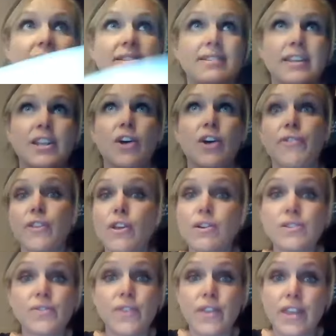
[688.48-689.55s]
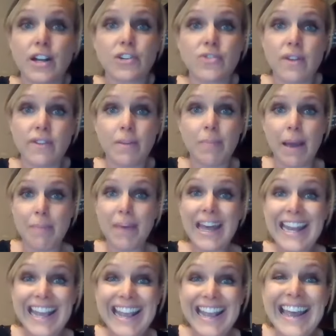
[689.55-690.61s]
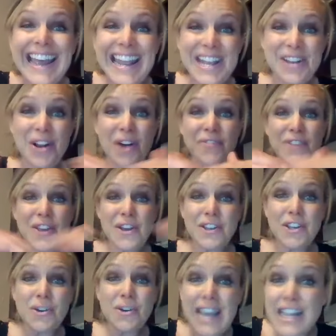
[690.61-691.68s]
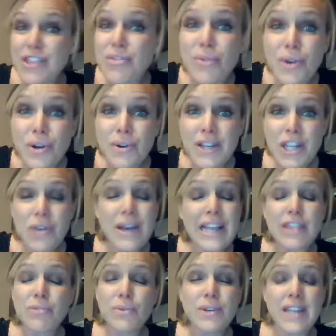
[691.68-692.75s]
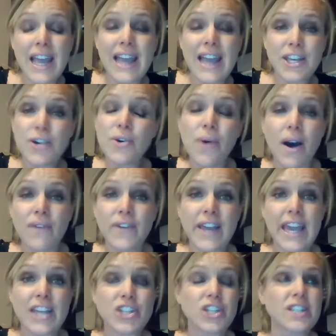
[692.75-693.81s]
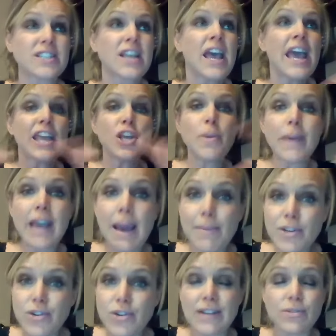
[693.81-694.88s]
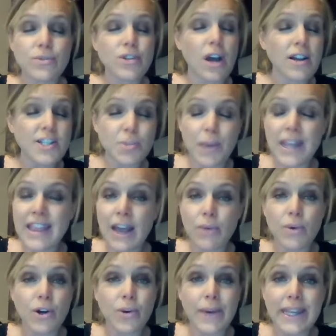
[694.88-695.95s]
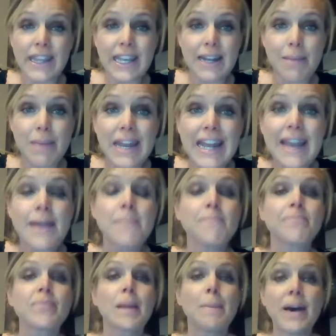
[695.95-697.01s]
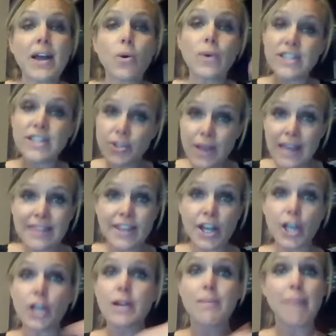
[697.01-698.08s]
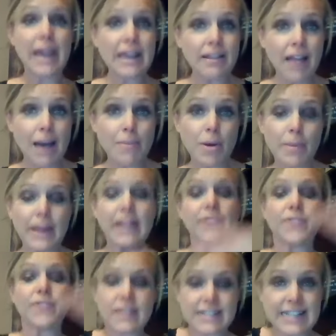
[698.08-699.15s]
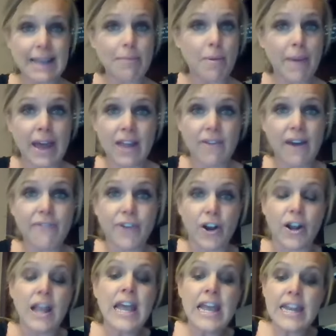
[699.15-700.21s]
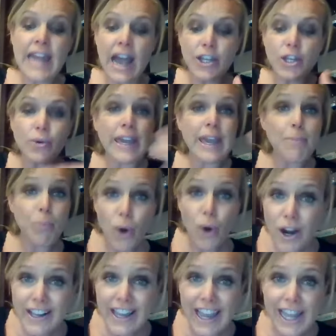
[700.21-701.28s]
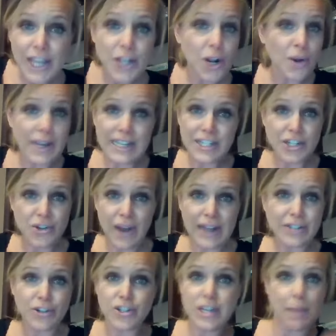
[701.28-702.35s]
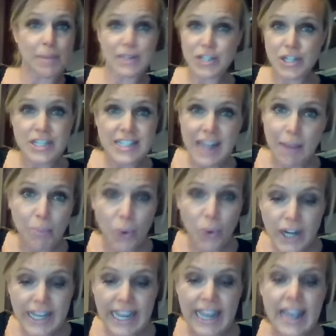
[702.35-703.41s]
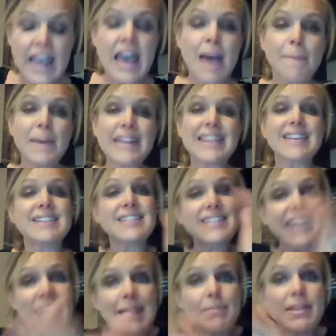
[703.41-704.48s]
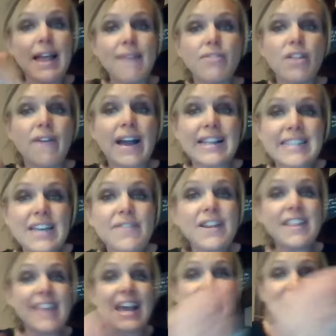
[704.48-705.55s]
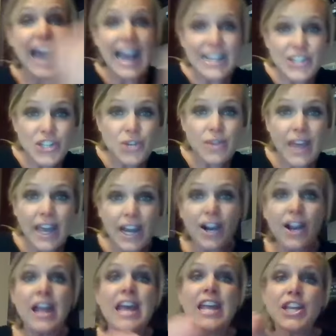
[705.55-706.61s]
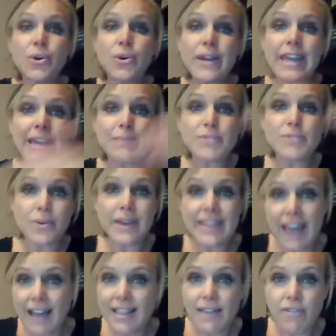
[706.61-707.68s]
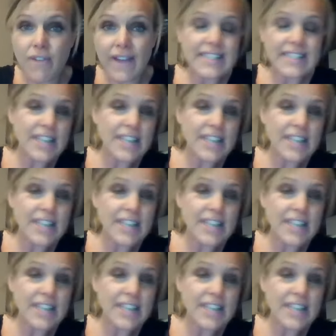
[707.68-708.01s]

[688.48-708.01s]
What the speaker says: is, for those of you that are driven by money, you get through DIQ qualifications, you become a director, which I'll explain that real quickly in a minute. But once you get there, you're going to make a lot more money for the same amount of effort. Now, you keep working. You don't get to directorship and just stop working, but the same activity that got you there, you keep doing that level of